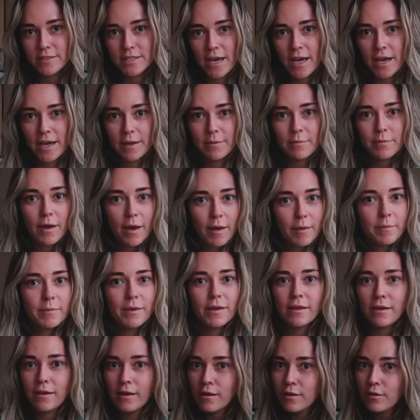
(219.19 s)
of time. I
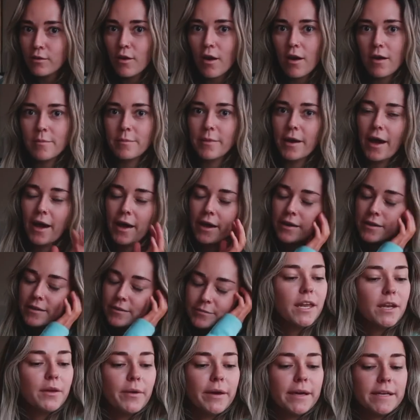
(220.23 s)
mean, not
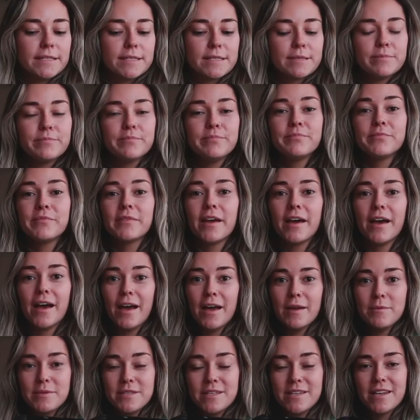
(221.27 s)
bad. Anyways,
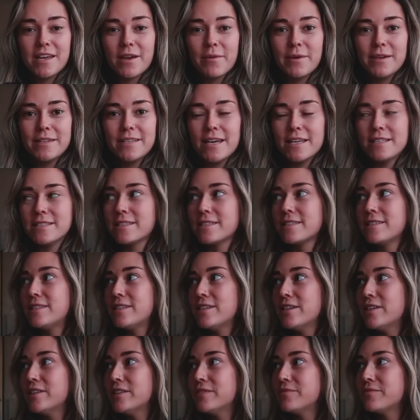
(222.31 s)
I'm sitting at my desk
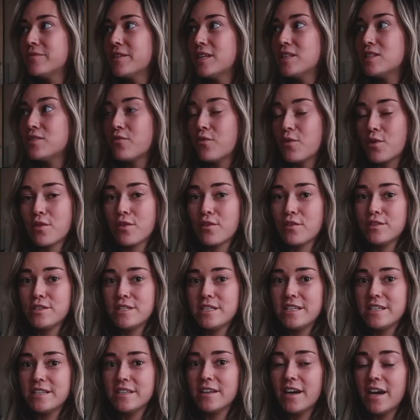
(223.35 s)
still. It's
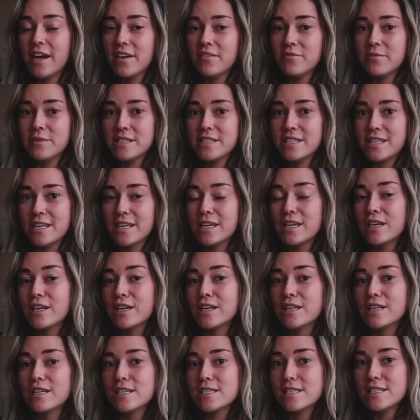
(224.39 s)
4.13. I've been sitting
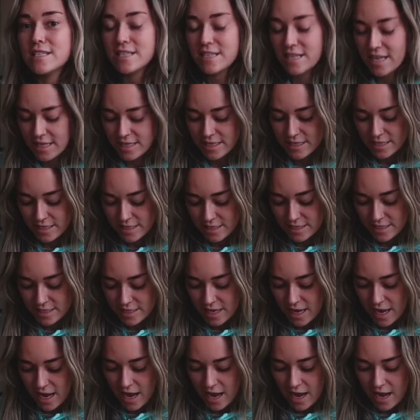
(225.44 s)
here since
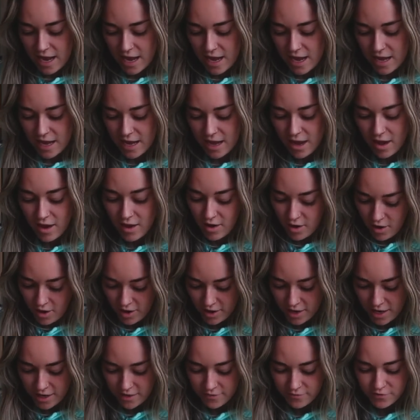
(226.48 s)
I
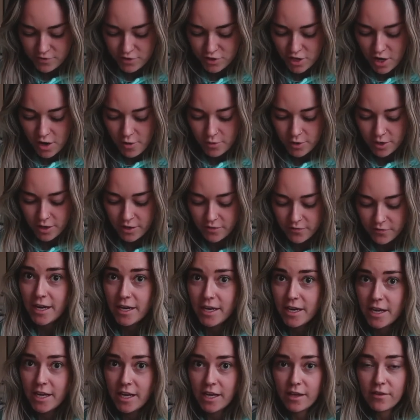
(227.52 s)
got out of the shower
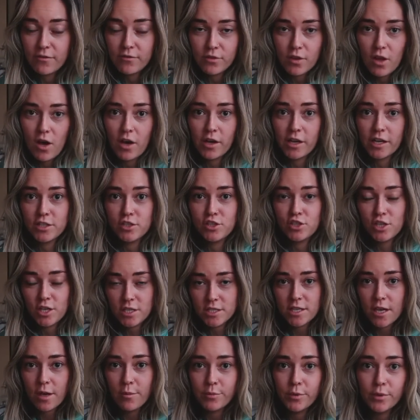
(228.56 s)
editing a vlog. I
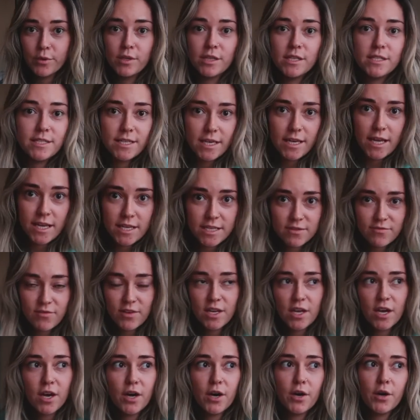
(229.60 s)
just uploaded today's
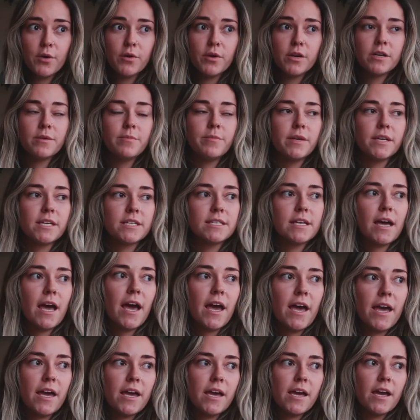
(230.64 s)
video because
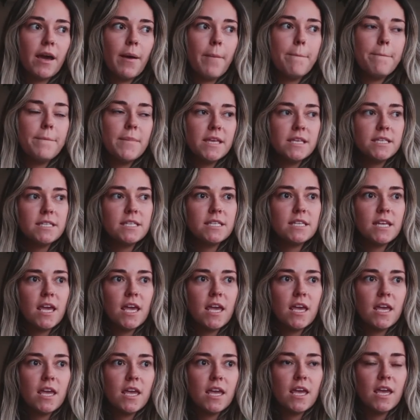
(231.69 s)
I missed
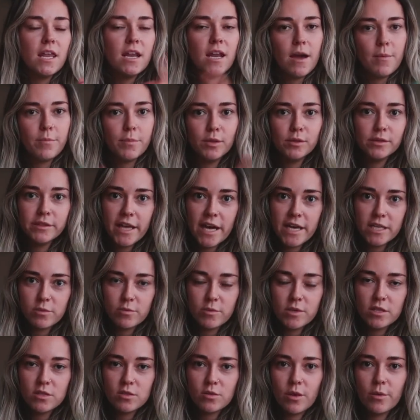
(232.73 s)
a, an upload last
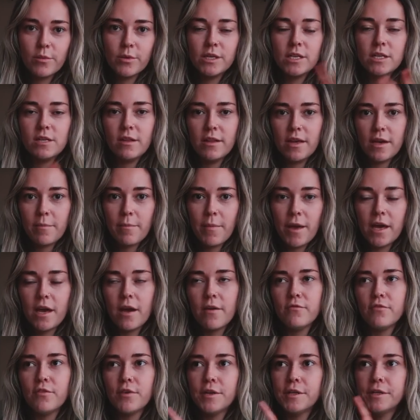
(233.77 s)
week, so I wanted to like make
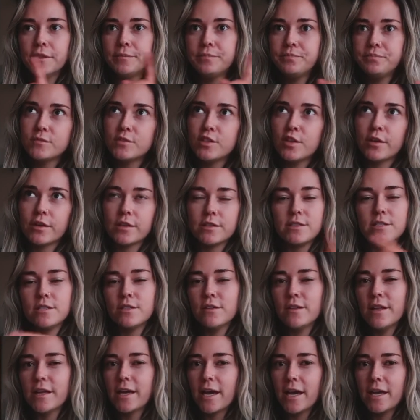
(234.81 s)
up for it to
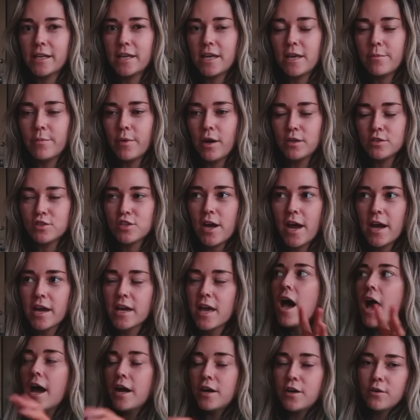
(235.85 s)
still like kind of keep on track.
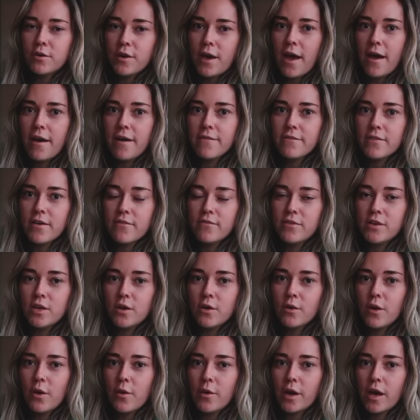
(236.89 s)
I don't have a
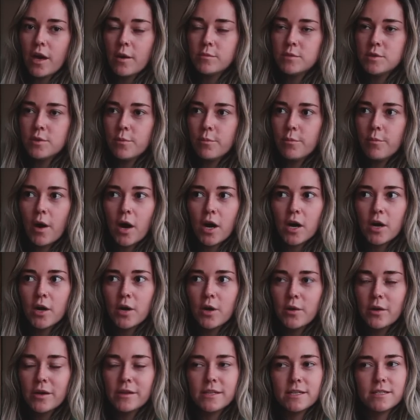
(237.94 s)
video going up
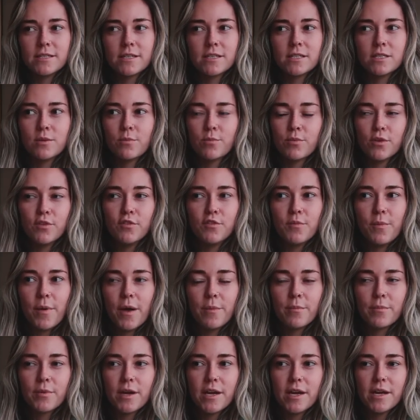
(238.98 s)
tomorrow unless it gets approved by
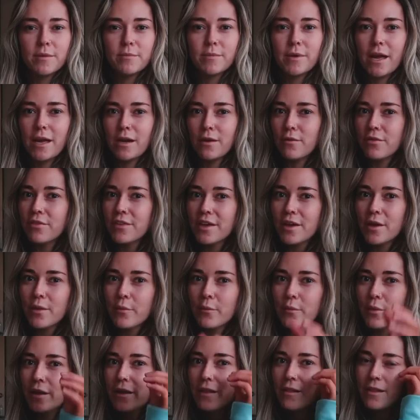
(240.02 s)
brand, but I don't think it
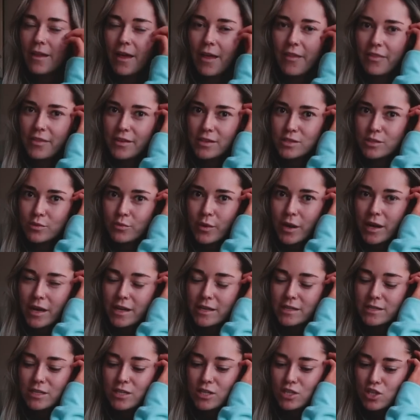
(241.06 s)
will at this
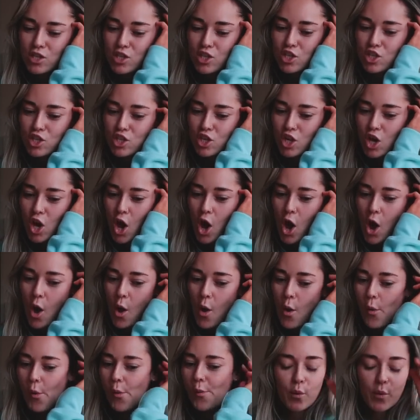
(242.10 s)
rate,
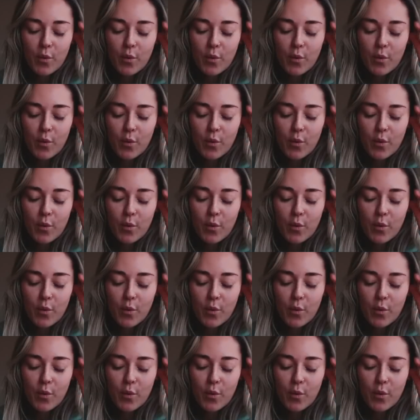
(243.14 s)
so